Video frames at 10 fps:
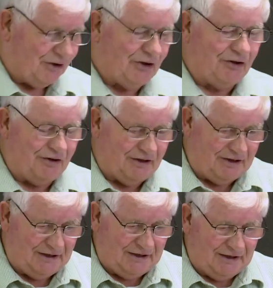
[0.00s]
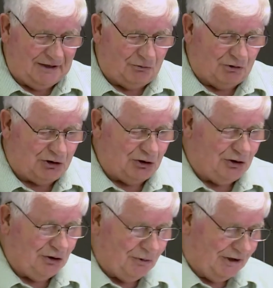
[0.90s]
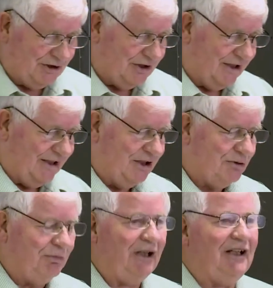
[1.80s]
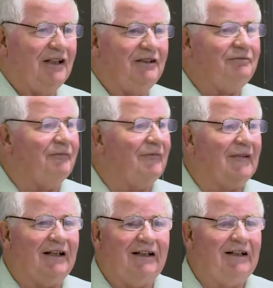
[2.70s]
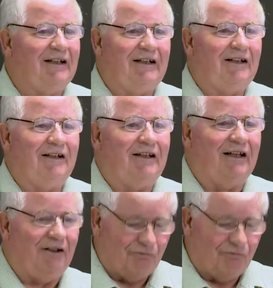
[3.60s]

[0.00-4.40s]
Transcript: what you do at each meeting, it